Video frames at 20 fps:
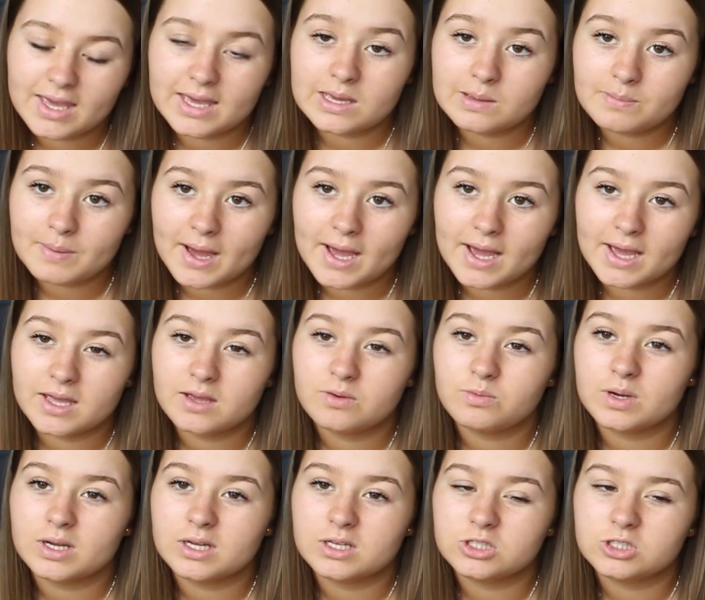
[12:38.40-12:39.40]
eBay,
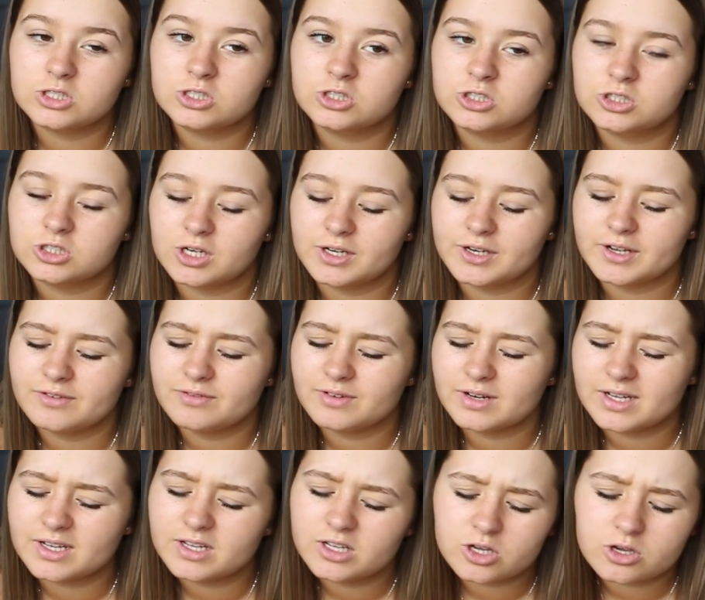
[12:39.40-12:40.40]
which I don't
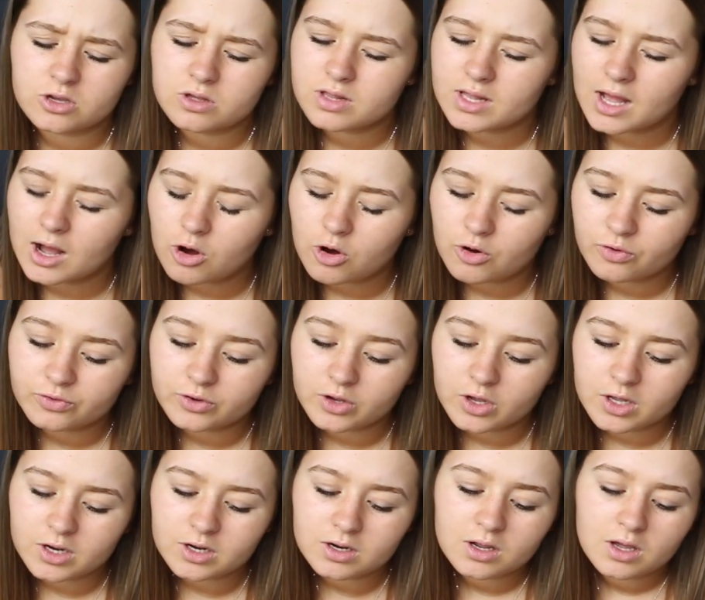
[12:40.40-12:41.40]
really use that
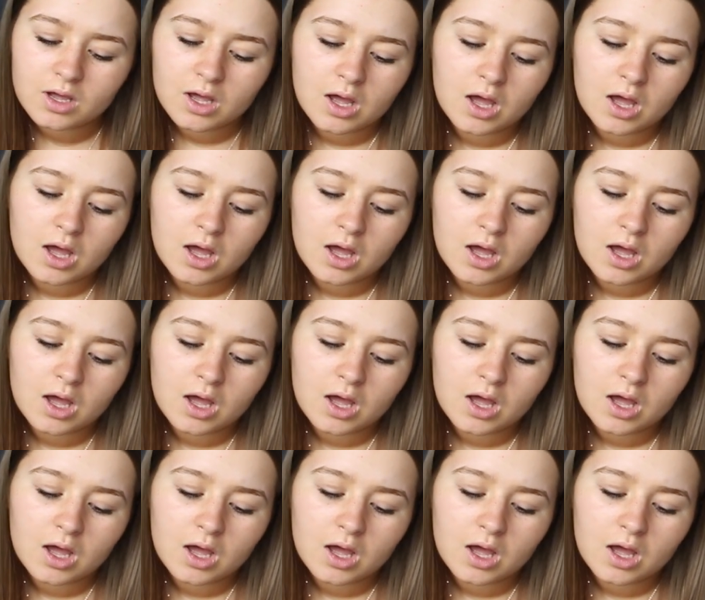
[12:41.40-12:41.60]
often.